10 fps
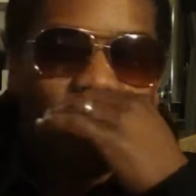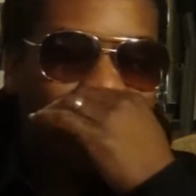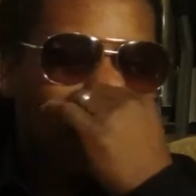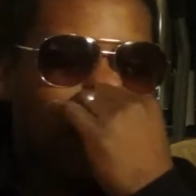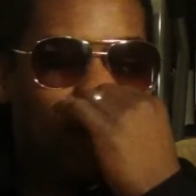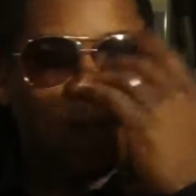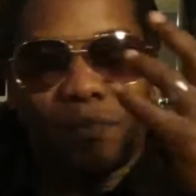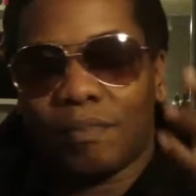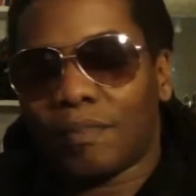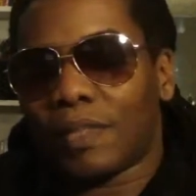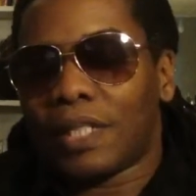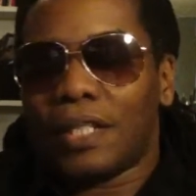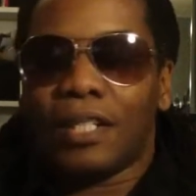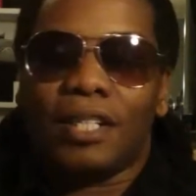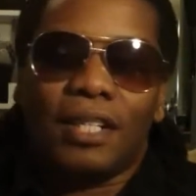what I'm saying,
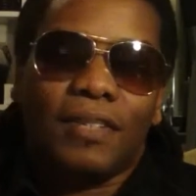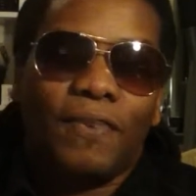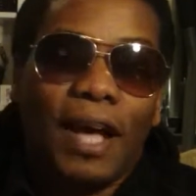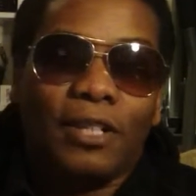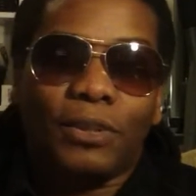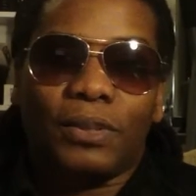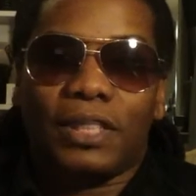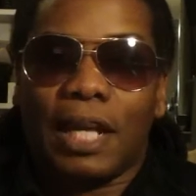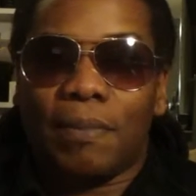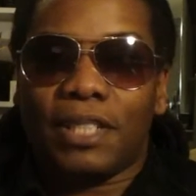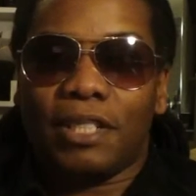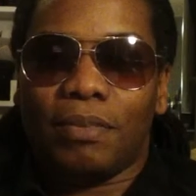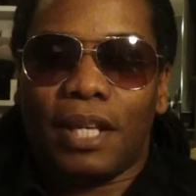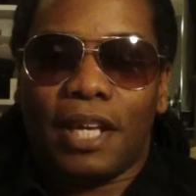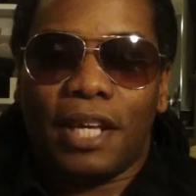final
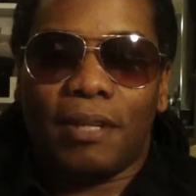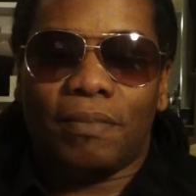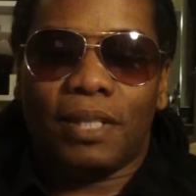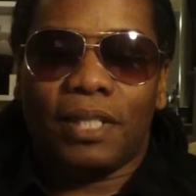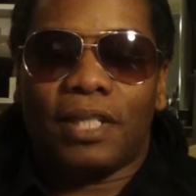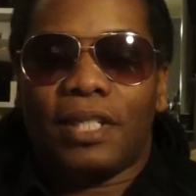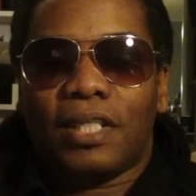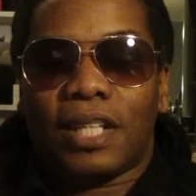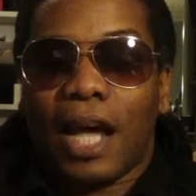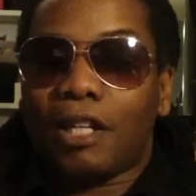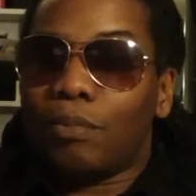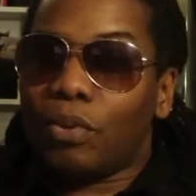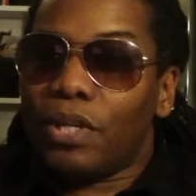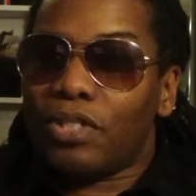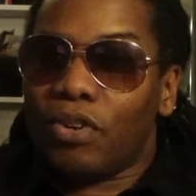championship game,
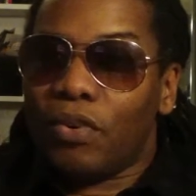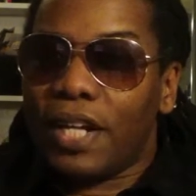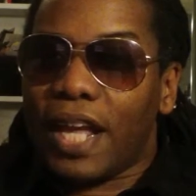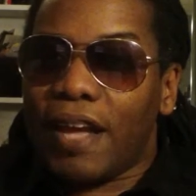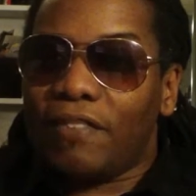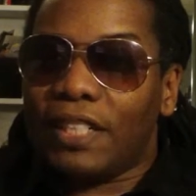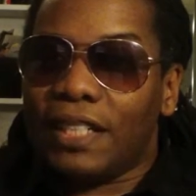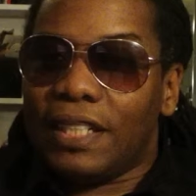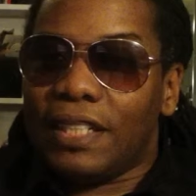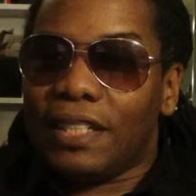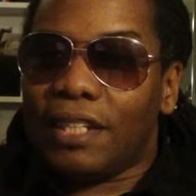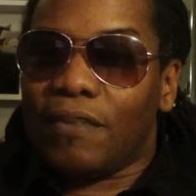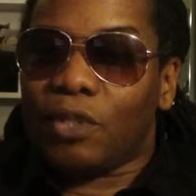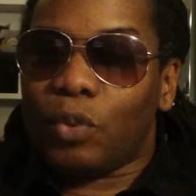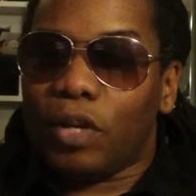Dallaboyz already have a lead
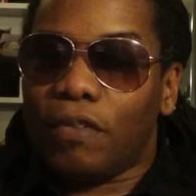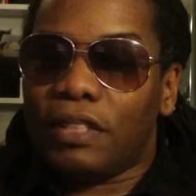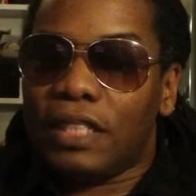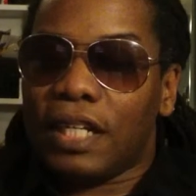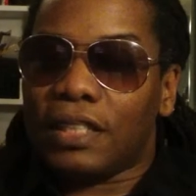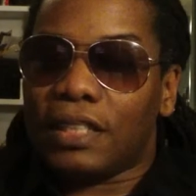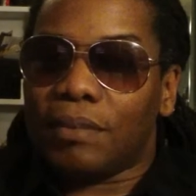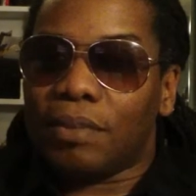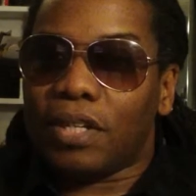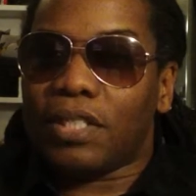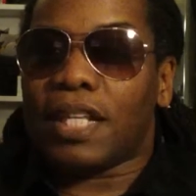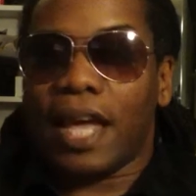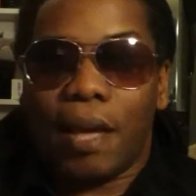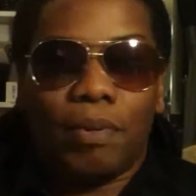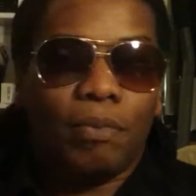of 12 to nothing because they
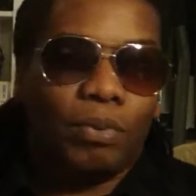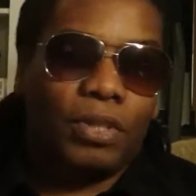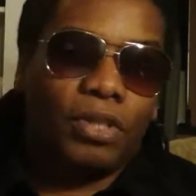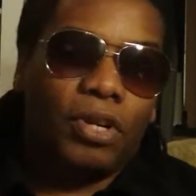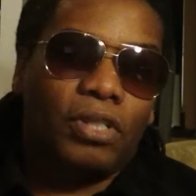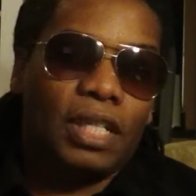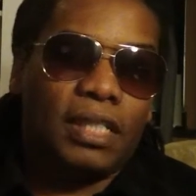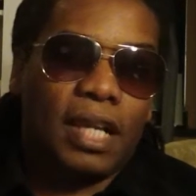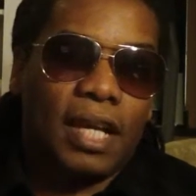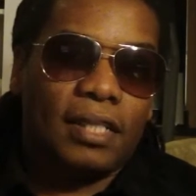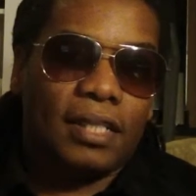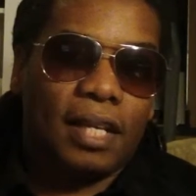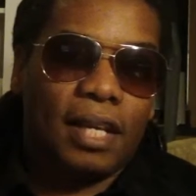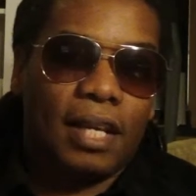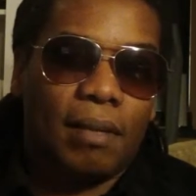had people in Thursday night's
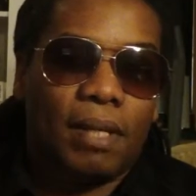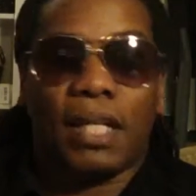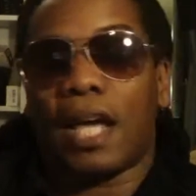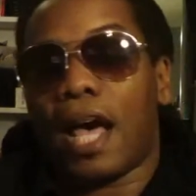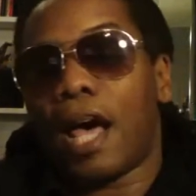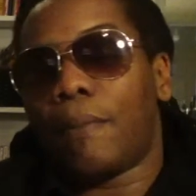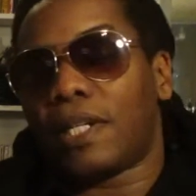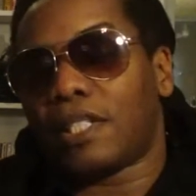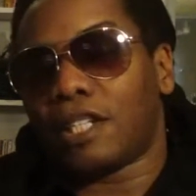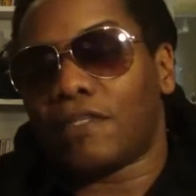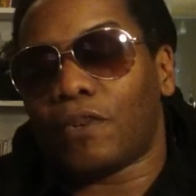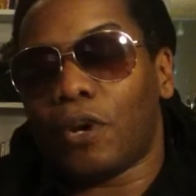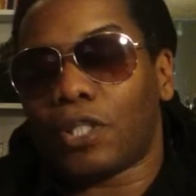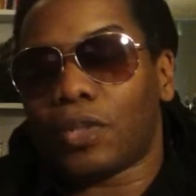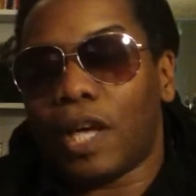game. And I myself
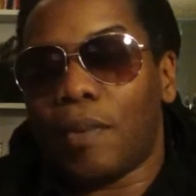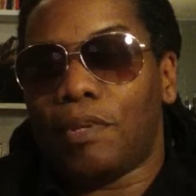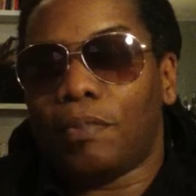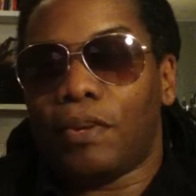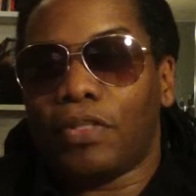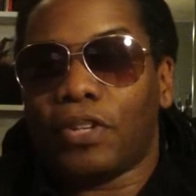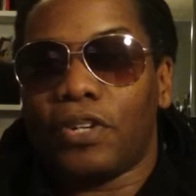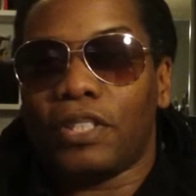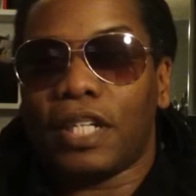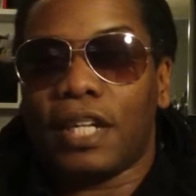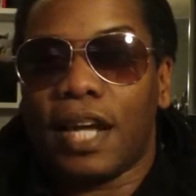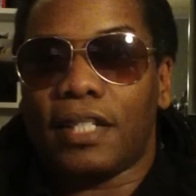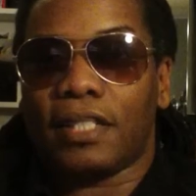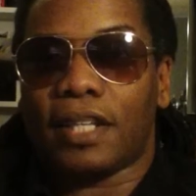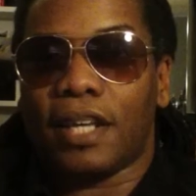also had people in Thursday
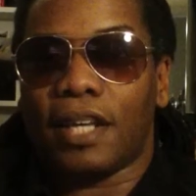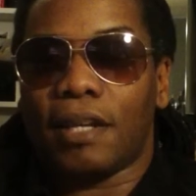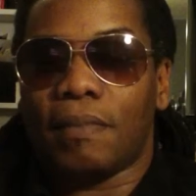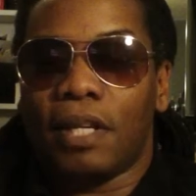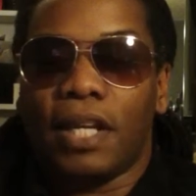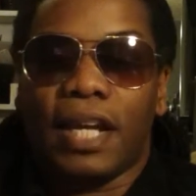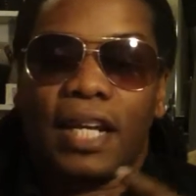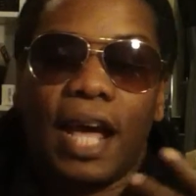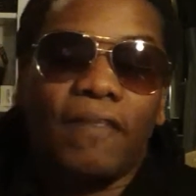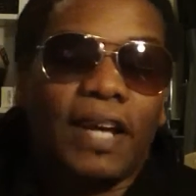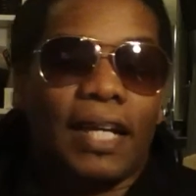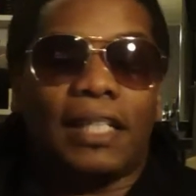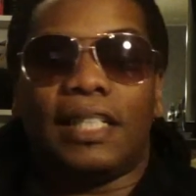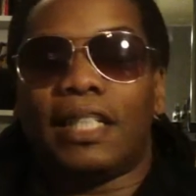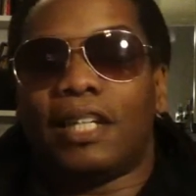night's game. And I've got
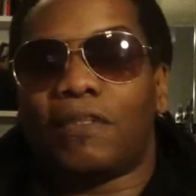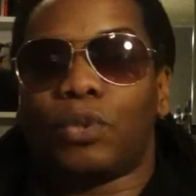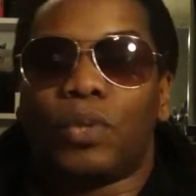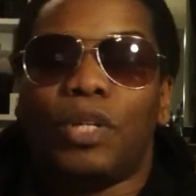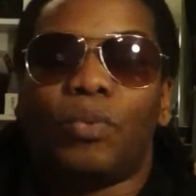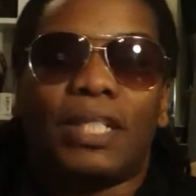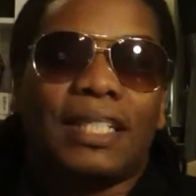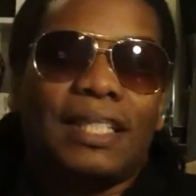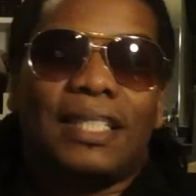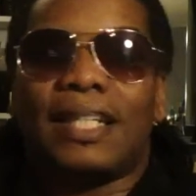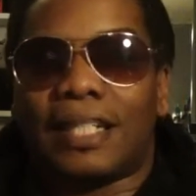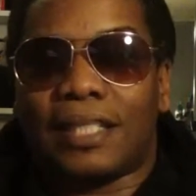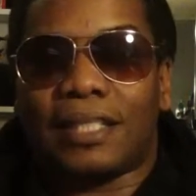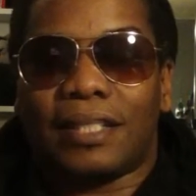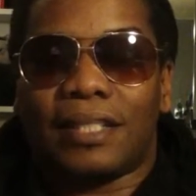a lead of 21 to
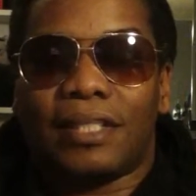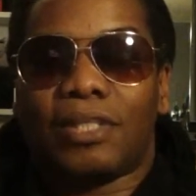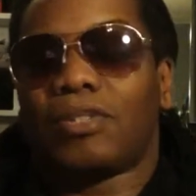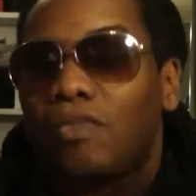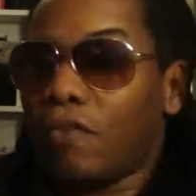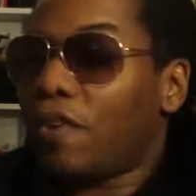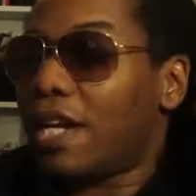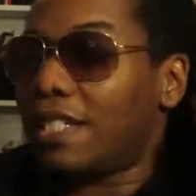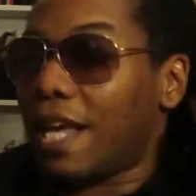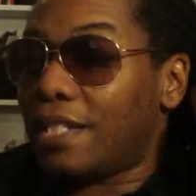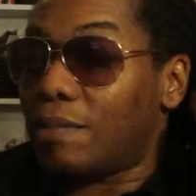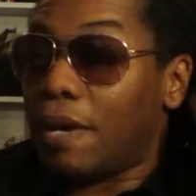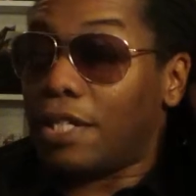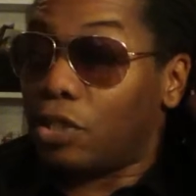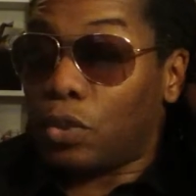6 so Rough Riders had
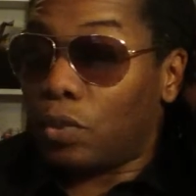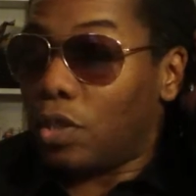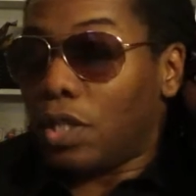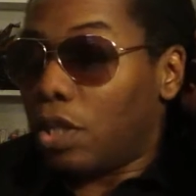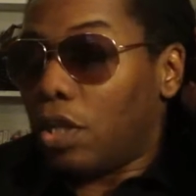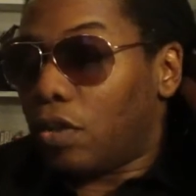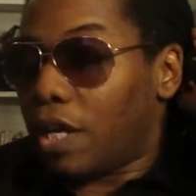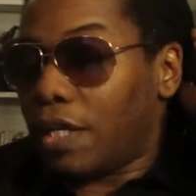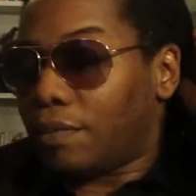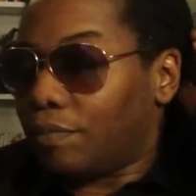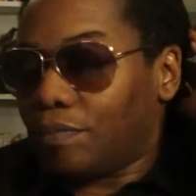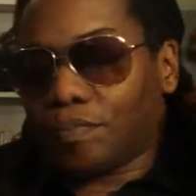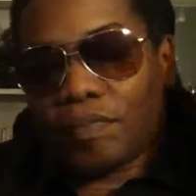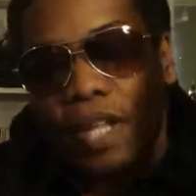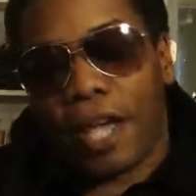somebody too. Okay.
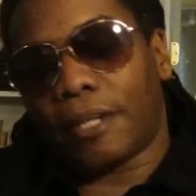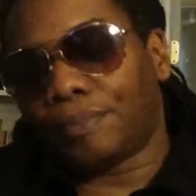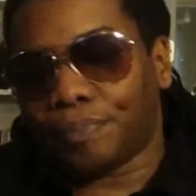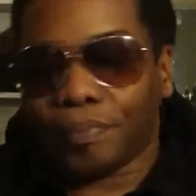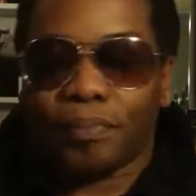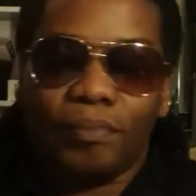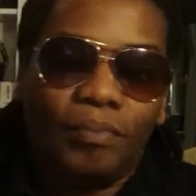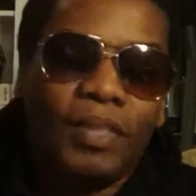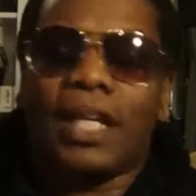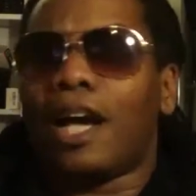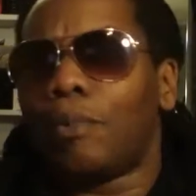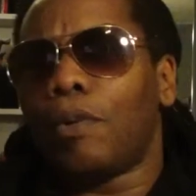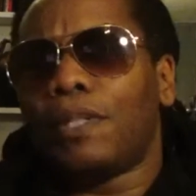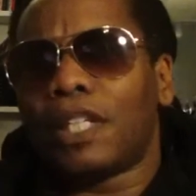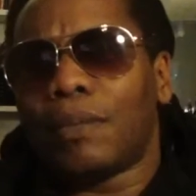Now, I'm
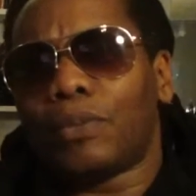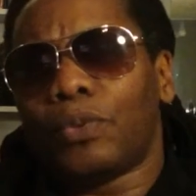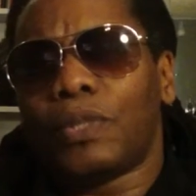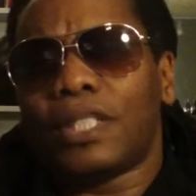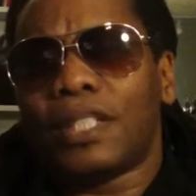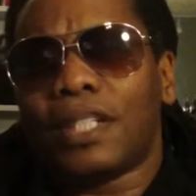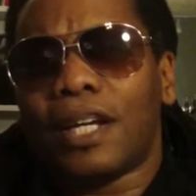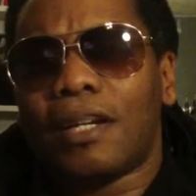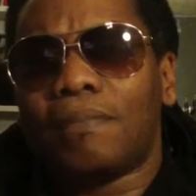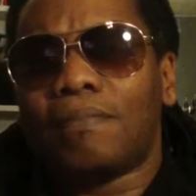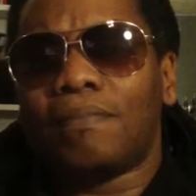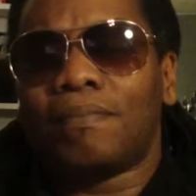hoping to come through with the dub.